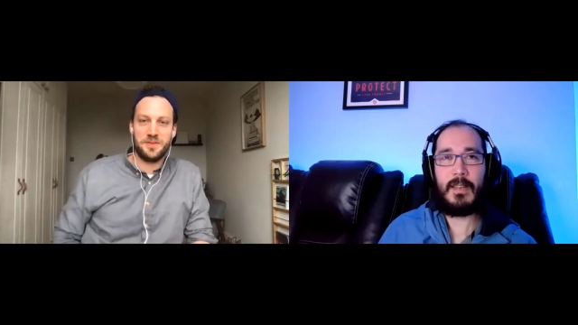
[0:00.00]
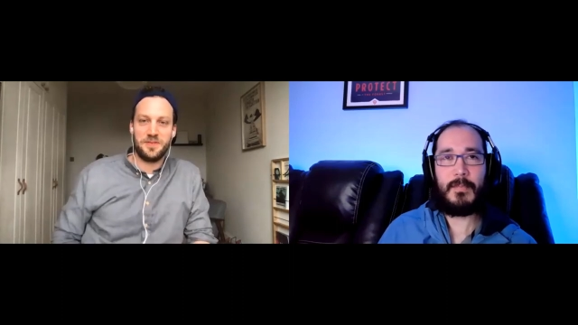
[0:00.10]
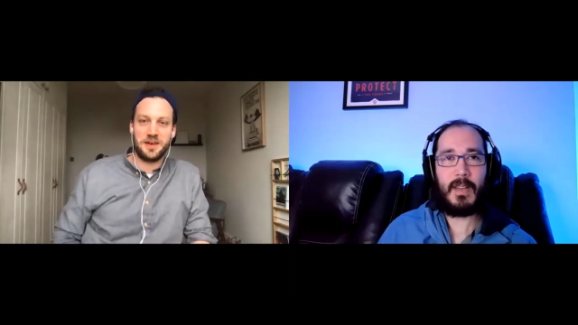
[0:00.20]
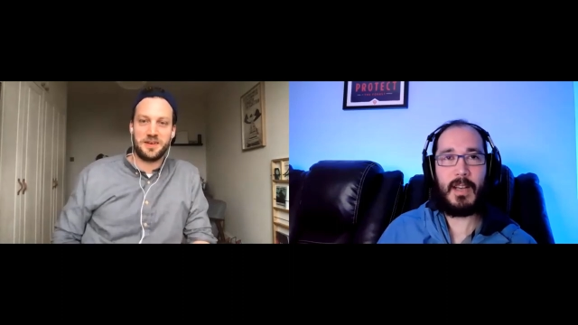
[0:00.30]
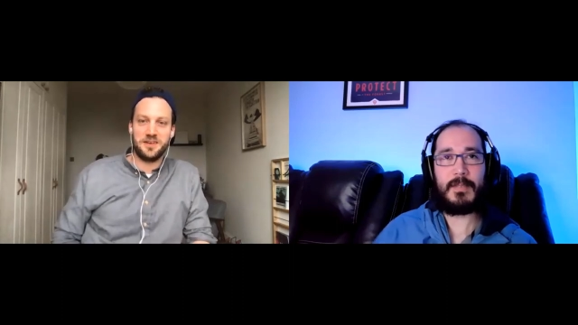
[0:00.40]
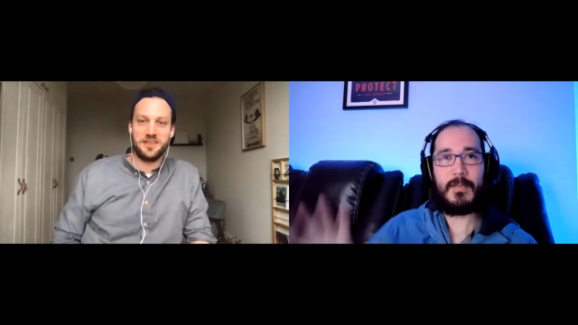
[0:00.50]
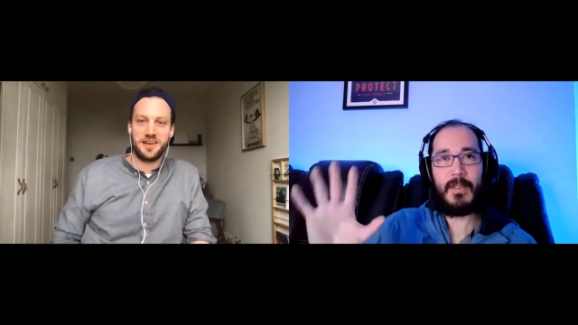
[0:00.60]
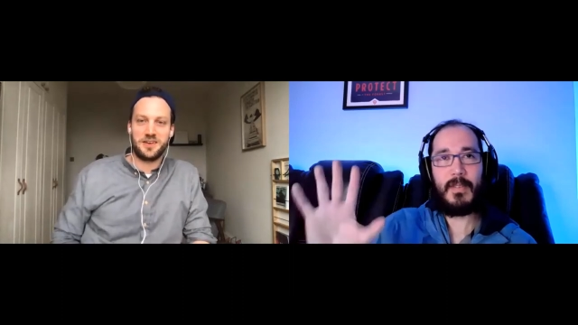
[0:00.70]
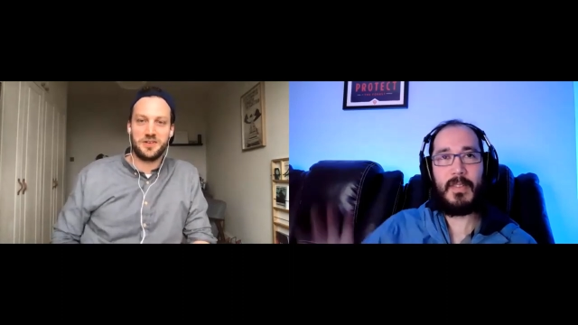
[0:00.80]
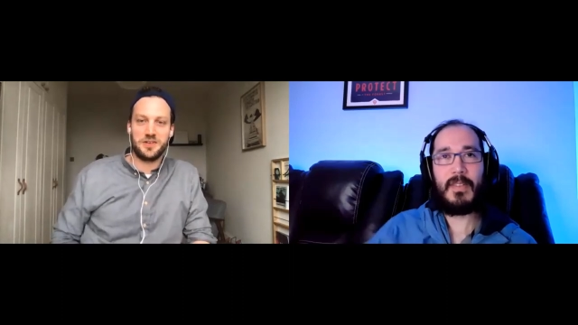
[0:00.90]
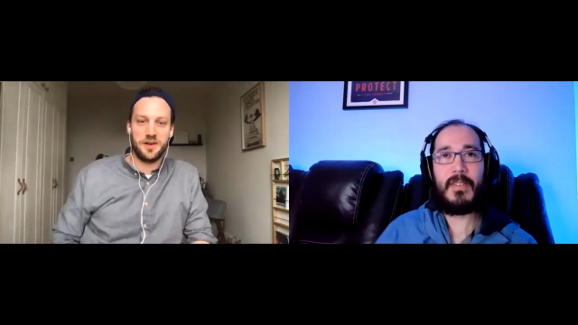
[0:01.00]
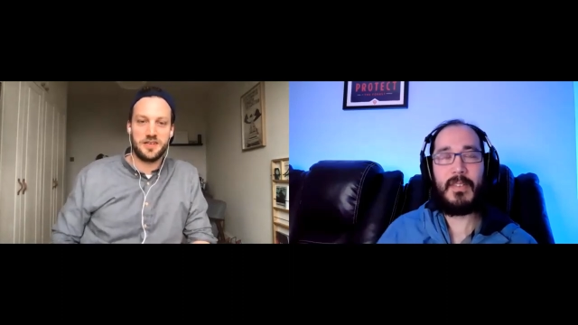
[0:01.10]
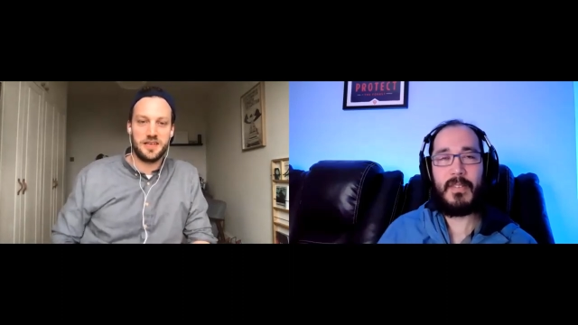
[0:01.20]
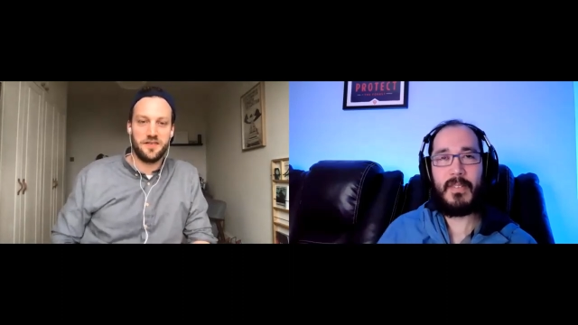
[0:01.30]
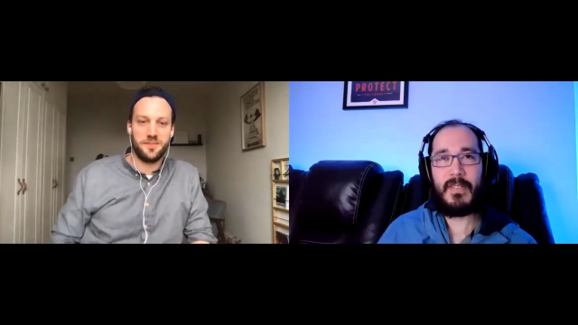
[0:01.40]
Speaker 1: Thank you. Thank you so
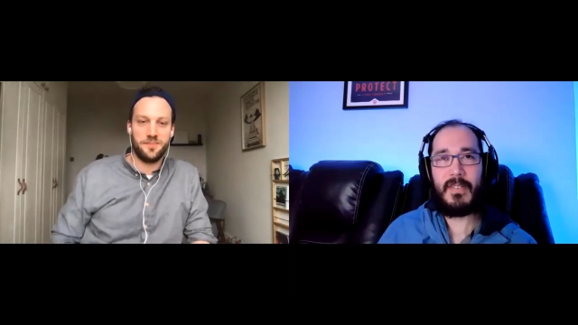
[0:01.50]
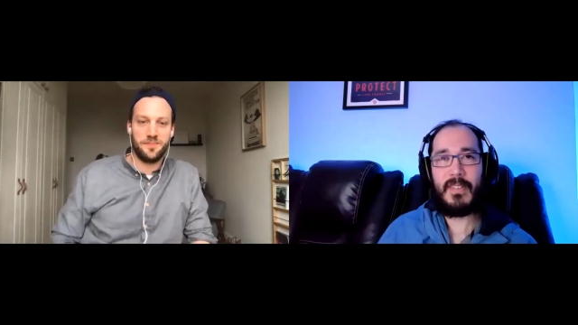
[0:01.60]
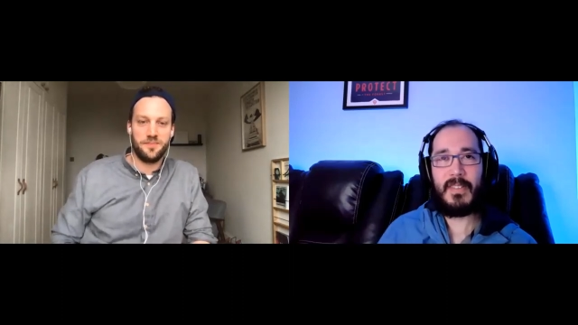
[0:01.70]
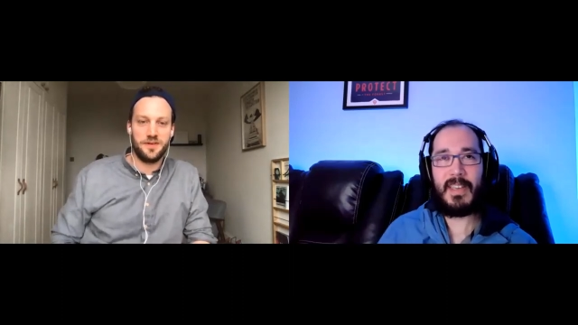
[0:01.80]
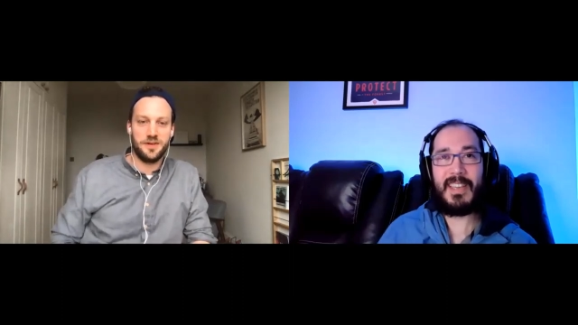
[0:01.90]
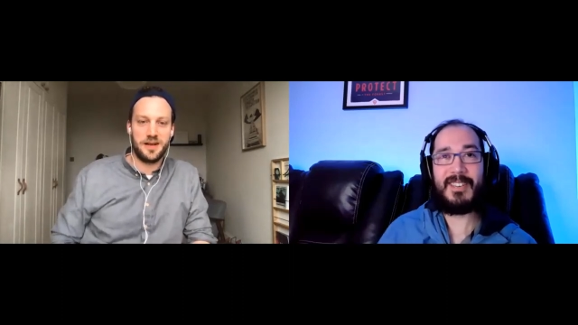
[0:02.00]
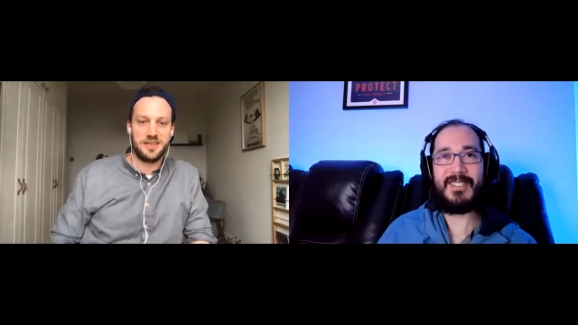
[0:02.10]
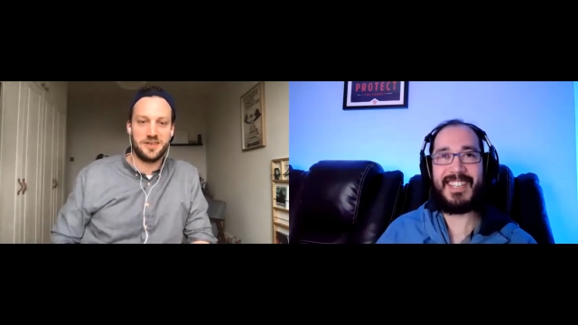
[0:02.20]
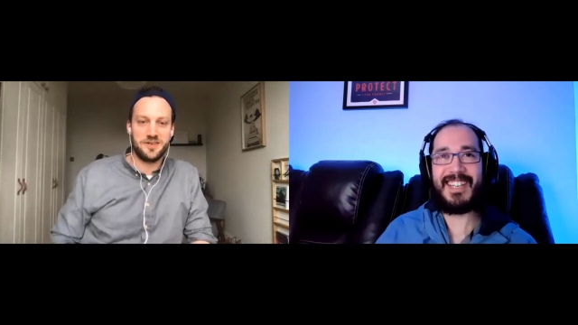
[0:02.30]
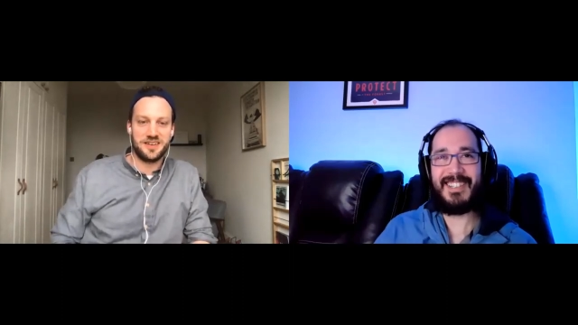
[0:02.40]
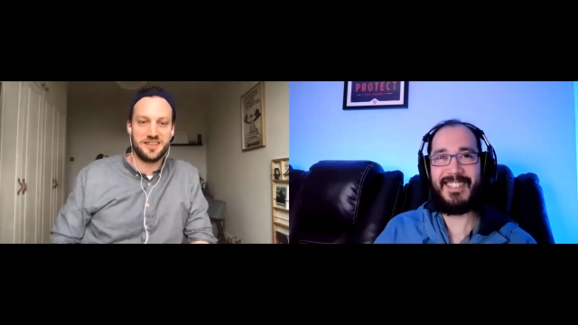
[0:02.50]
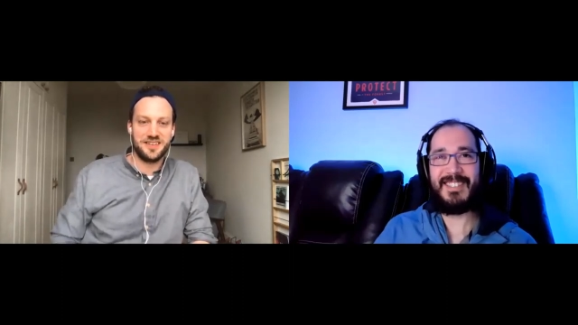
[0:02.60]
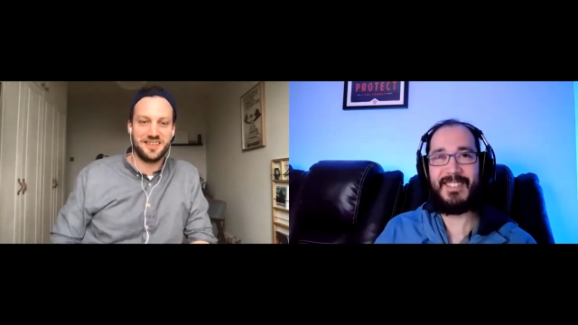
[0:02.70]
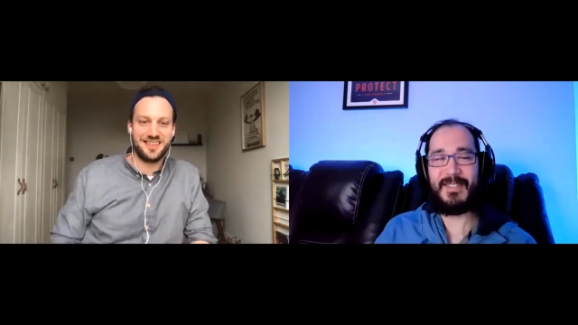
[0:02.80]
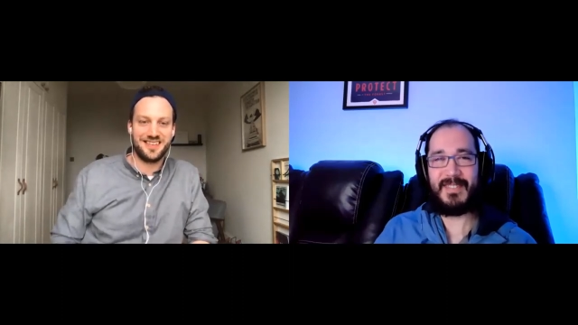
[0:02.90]
much, David. Real Thank you. Take care.
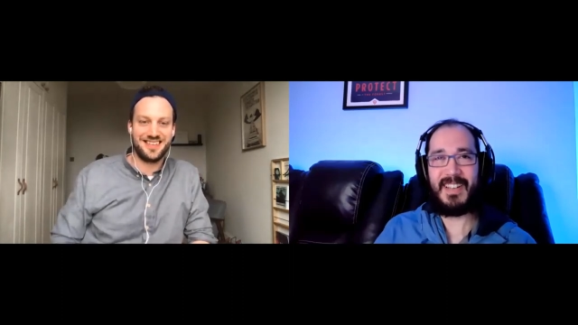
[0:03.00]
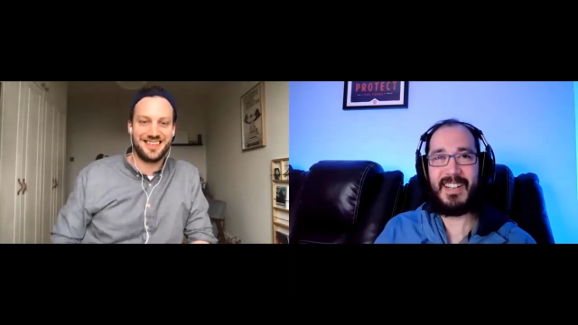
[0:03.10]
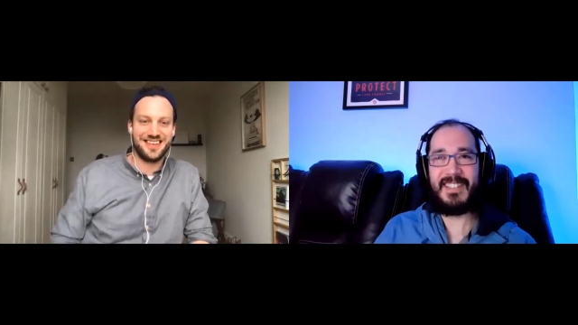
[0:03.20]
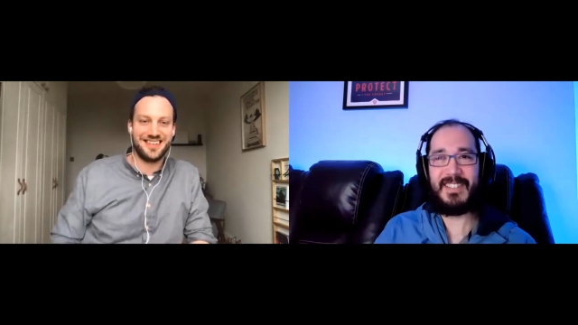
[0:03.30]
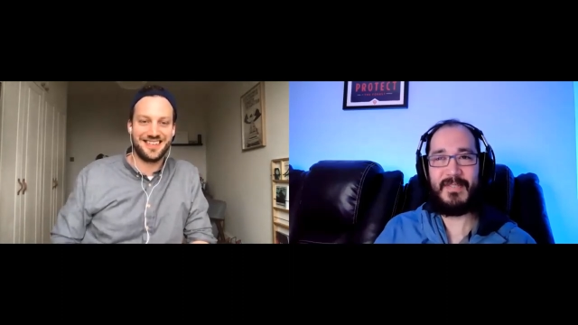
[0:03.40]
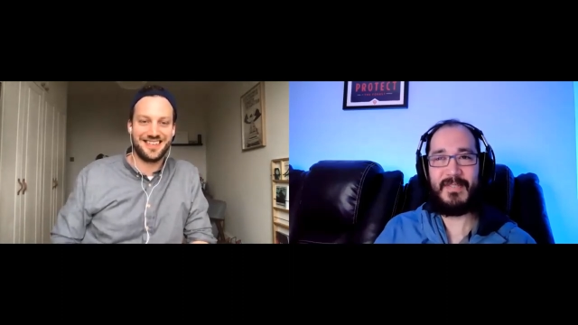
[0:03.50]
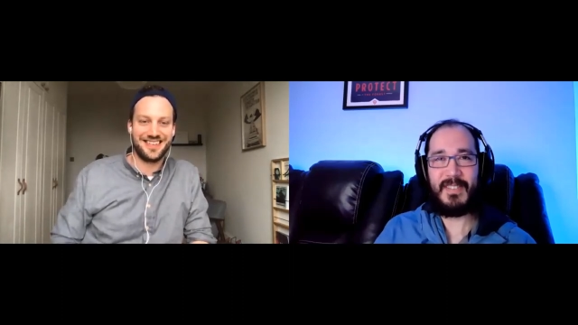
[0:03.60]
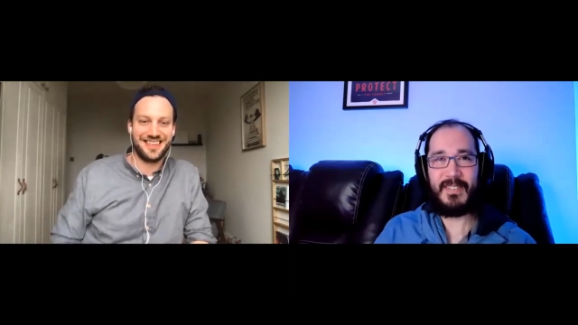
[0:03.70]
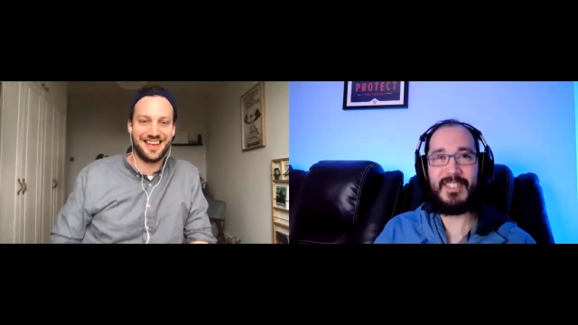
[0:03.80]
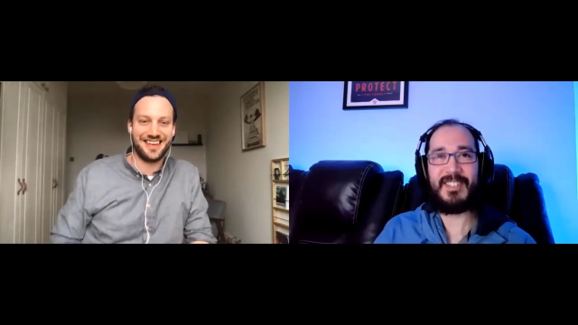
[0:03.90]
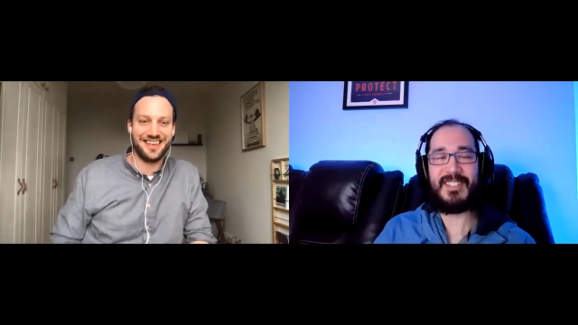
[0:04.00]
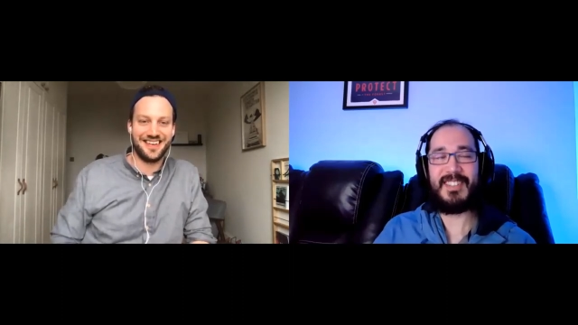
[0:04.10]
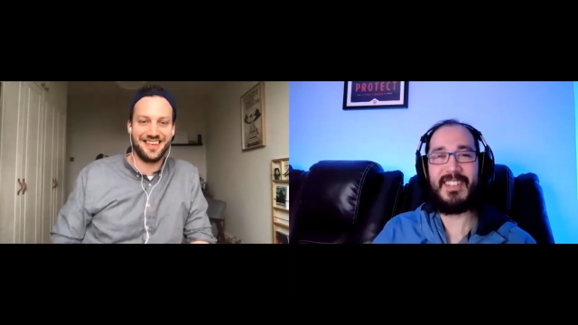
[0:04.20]
You. Cheers. Thank Cheers. you.